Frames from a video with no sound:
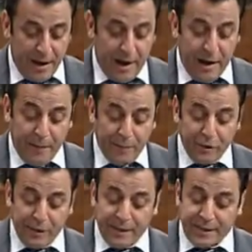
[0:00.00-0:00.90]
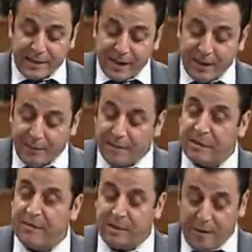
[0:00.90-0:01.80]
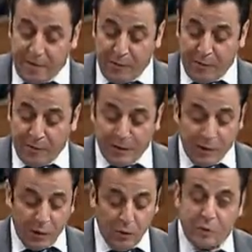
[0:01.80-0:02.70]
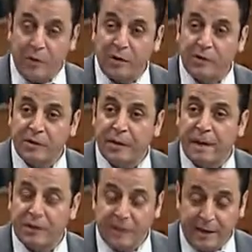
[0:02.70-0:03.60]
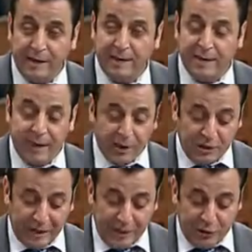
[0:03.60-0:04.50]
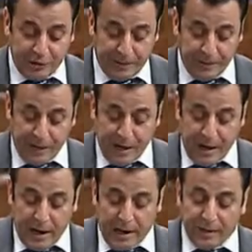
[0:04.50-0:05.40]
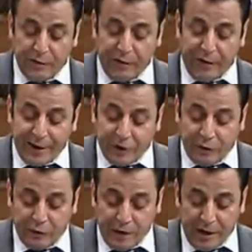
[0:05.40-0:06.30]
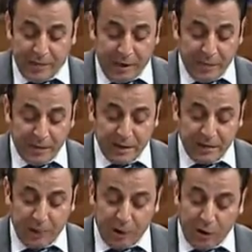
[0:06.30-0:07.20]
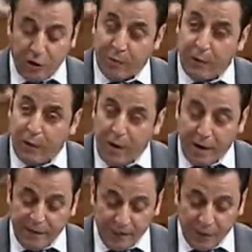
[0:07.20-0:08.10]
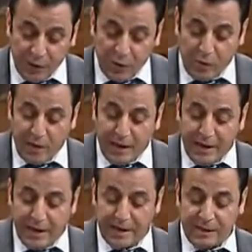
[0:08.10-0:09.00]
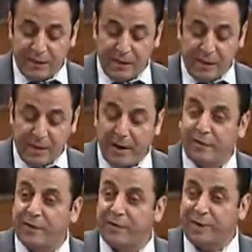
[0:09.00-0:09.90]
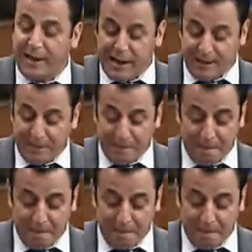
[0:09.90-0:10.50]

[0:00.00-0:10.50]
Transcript: I appreciate the sentiments of the member who sponsored this legislation. It is refreshing to hear members of the Bloc Québécois with ideas for the benefit of Canada,